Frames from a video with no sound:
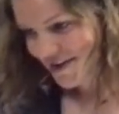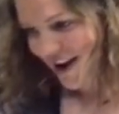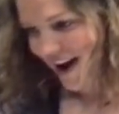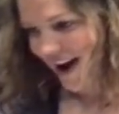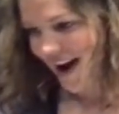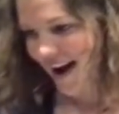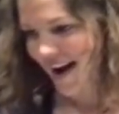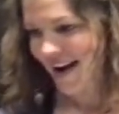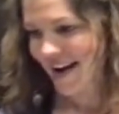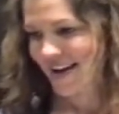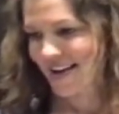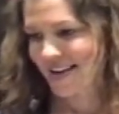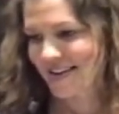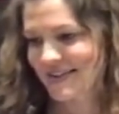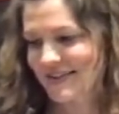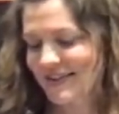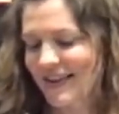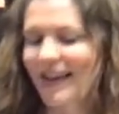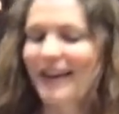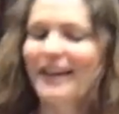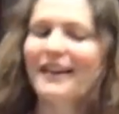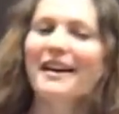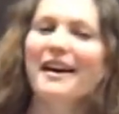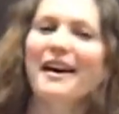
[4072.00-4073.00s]
guys,
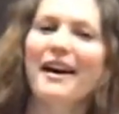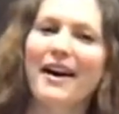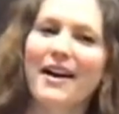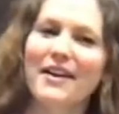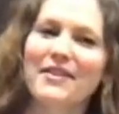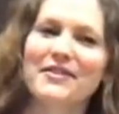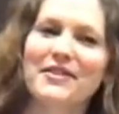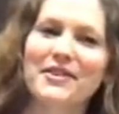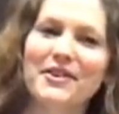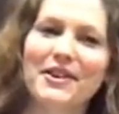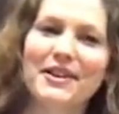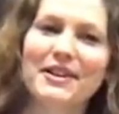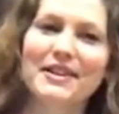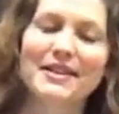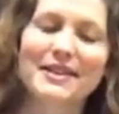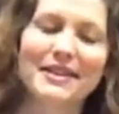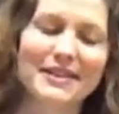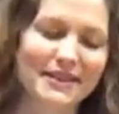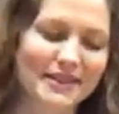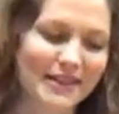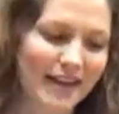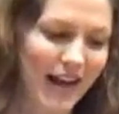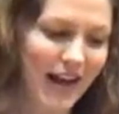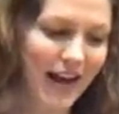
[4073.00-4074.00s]
I'm going to
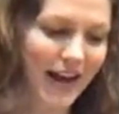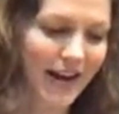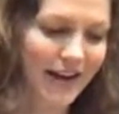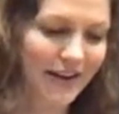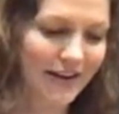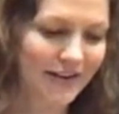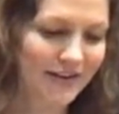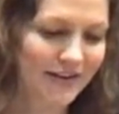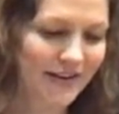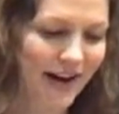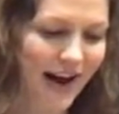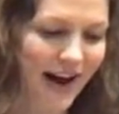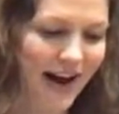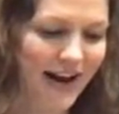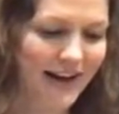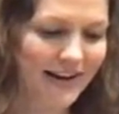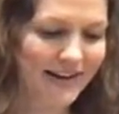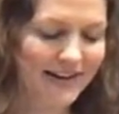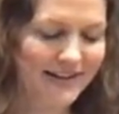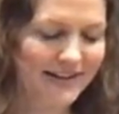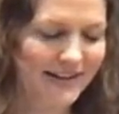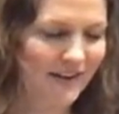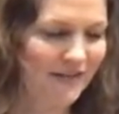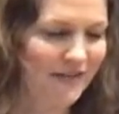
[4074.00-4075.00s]
say goodnight
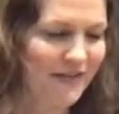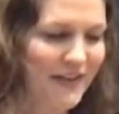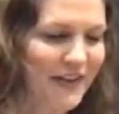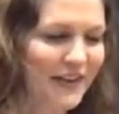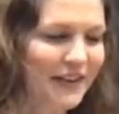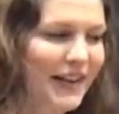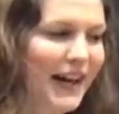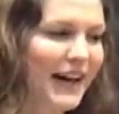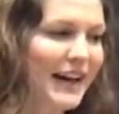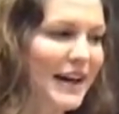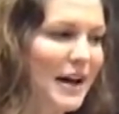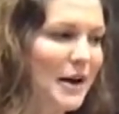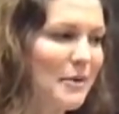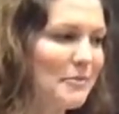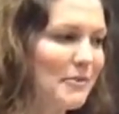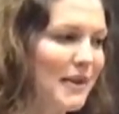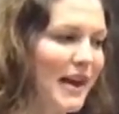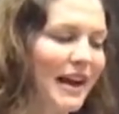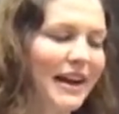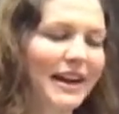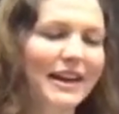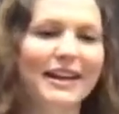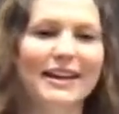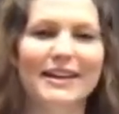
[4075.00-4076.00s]
because I feel like I'm
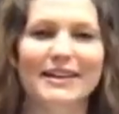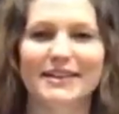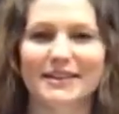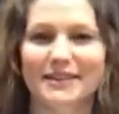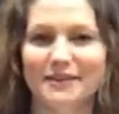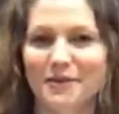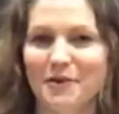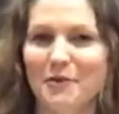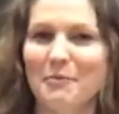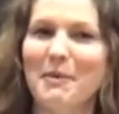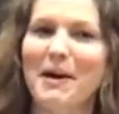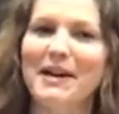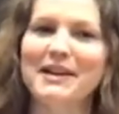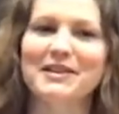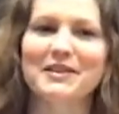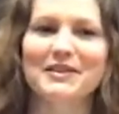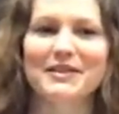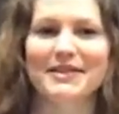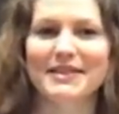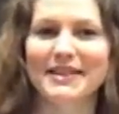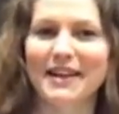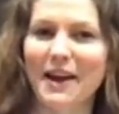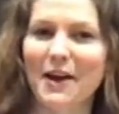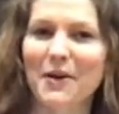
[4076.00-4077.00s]
getting into a mental
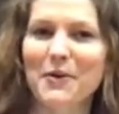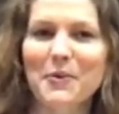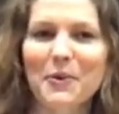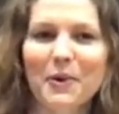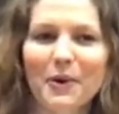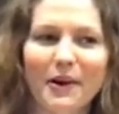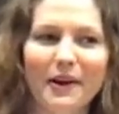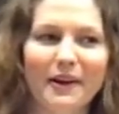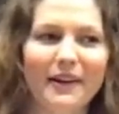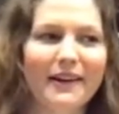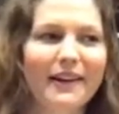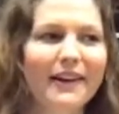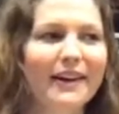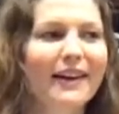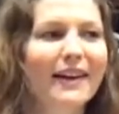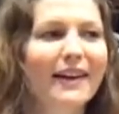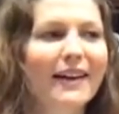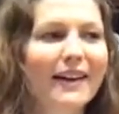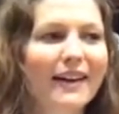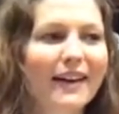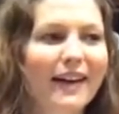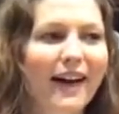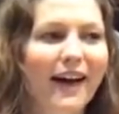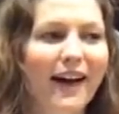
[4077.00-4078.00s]
state where
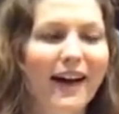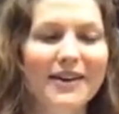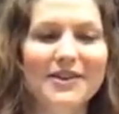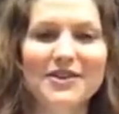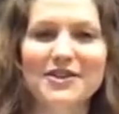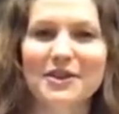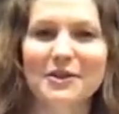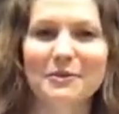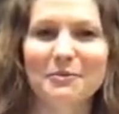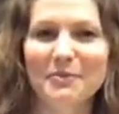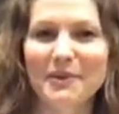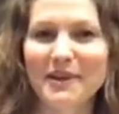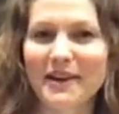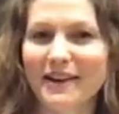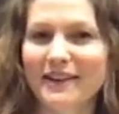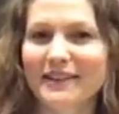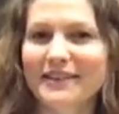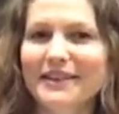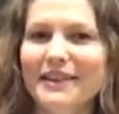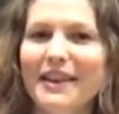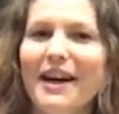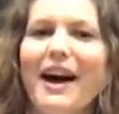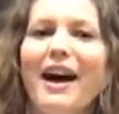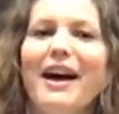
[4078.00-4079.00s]
I shouldn't be on
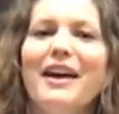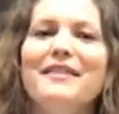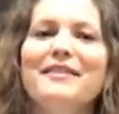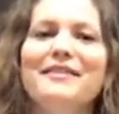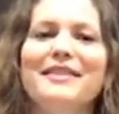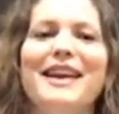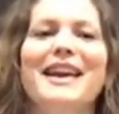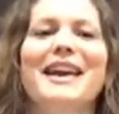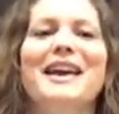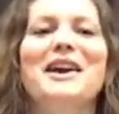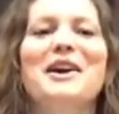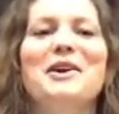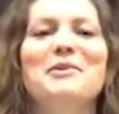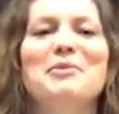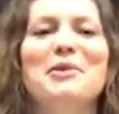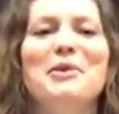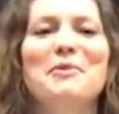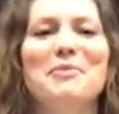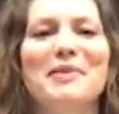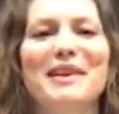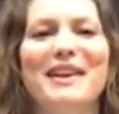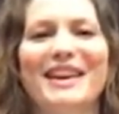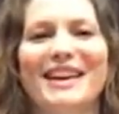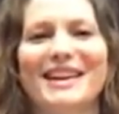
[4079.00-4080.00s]
live camera
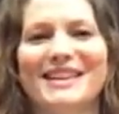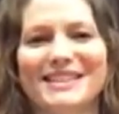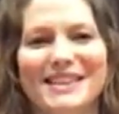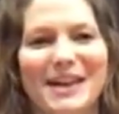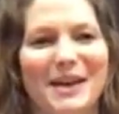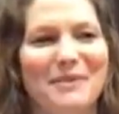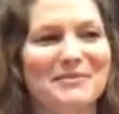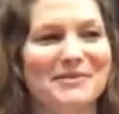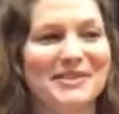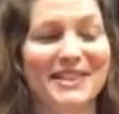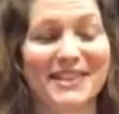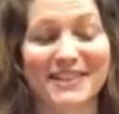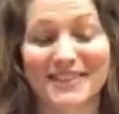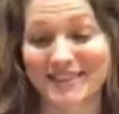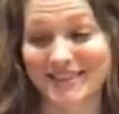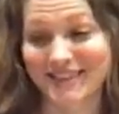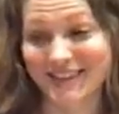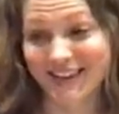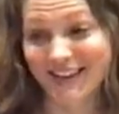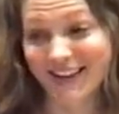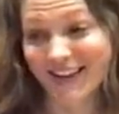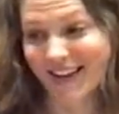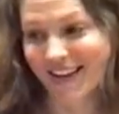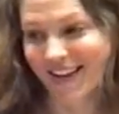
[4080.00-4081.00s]
because I'm just
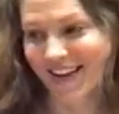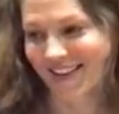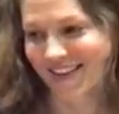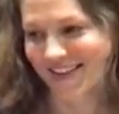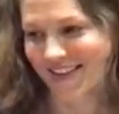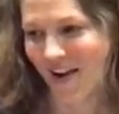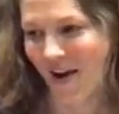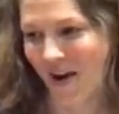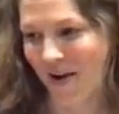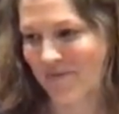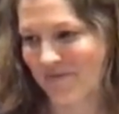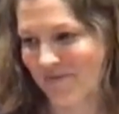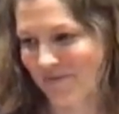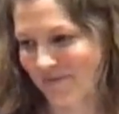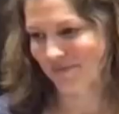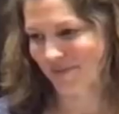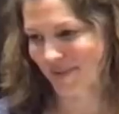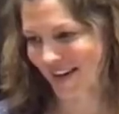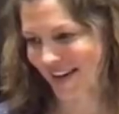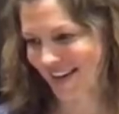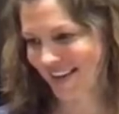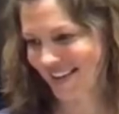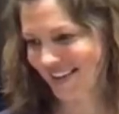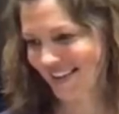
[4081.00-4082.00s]
not
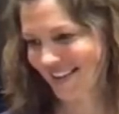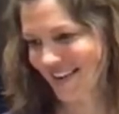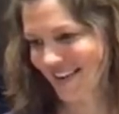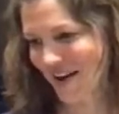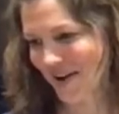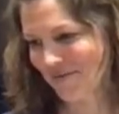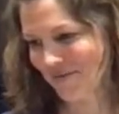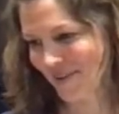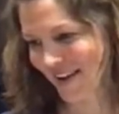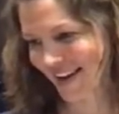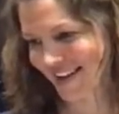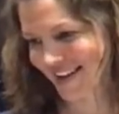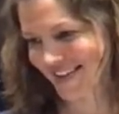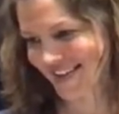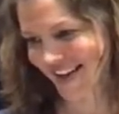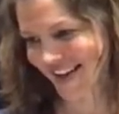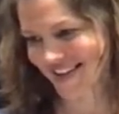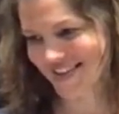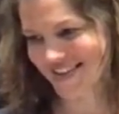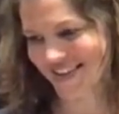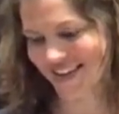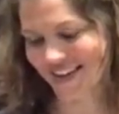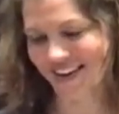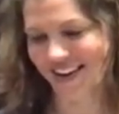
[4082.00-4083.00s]
beginning to not pay
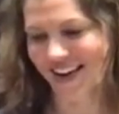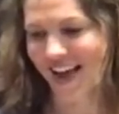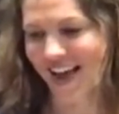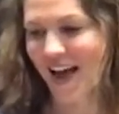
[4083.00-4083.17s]
attention.